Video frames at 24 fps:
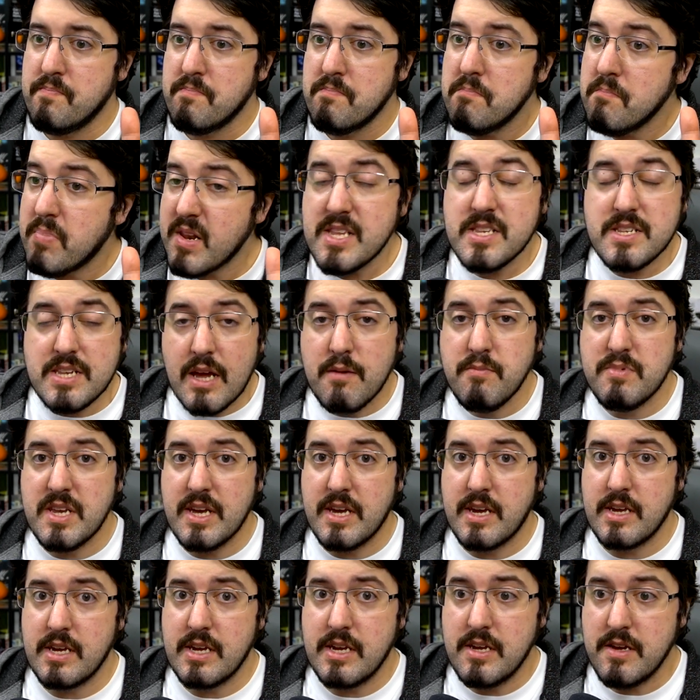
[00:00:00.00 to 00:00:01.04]
but it's
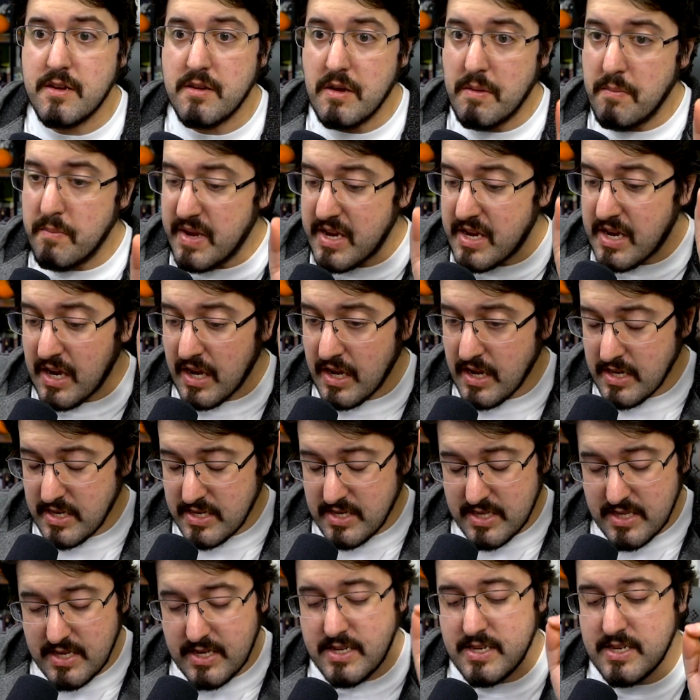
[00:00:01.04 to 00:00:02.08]
tempting because
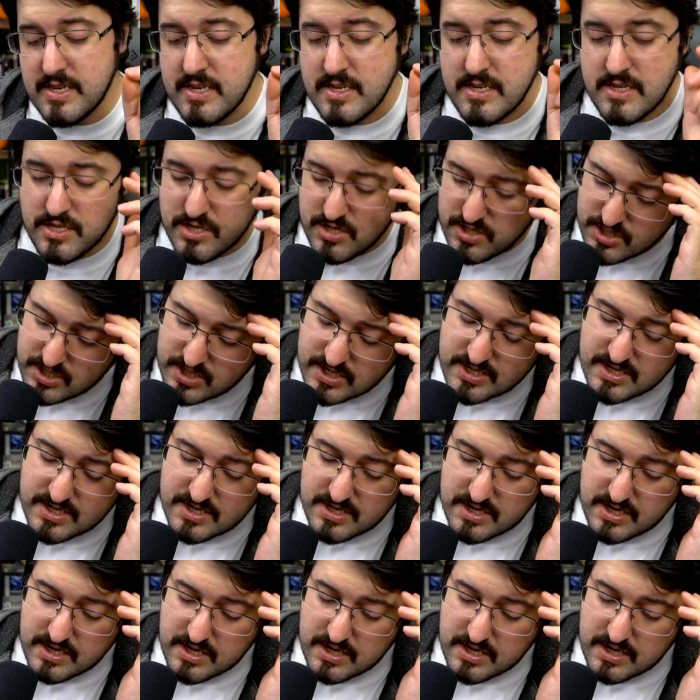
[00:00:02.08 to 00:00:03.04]
this is just